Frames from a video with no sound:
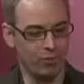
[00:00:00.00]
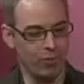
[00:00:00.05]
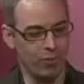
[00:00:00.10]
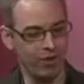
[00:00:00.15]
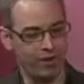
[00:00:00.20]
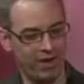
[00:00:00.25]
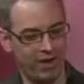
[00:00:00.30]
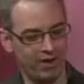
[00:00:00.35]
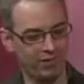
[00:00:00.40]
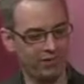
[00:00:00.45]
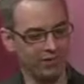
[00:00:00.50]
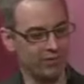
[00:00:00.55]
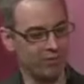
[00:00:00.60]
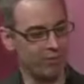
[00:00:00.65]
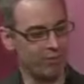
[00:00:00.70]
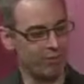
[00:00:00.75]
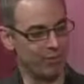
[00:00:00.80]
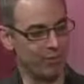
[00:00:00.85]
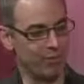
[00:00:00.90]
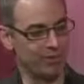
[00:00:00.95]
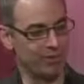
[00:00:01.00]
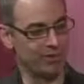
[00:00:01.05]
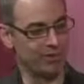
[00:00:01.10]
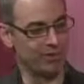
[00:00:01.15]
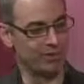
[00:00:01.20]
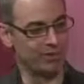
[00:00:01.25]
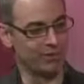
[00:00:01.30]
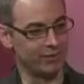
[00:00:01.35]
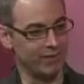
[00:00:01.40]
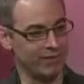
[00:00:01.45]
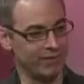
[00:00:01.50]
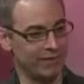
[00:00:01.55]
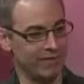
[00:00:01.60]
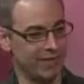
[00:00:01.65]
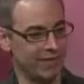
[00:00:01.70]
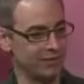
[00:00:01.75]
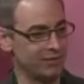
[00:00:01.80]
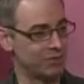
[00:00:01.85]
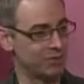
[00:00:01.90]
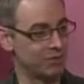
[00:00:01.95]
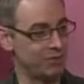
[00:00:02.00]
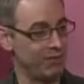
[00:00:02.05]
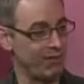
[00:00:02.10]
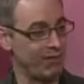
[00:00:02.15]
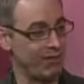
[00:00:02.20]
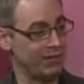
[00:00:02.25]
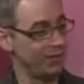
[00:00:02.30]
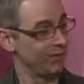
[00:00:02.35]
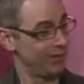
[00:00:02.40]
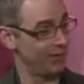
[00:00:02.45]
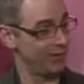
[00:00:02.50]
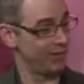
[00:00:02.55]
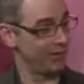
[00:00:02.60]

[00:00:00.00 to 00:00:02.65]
weren't obviously born with the name Suede, or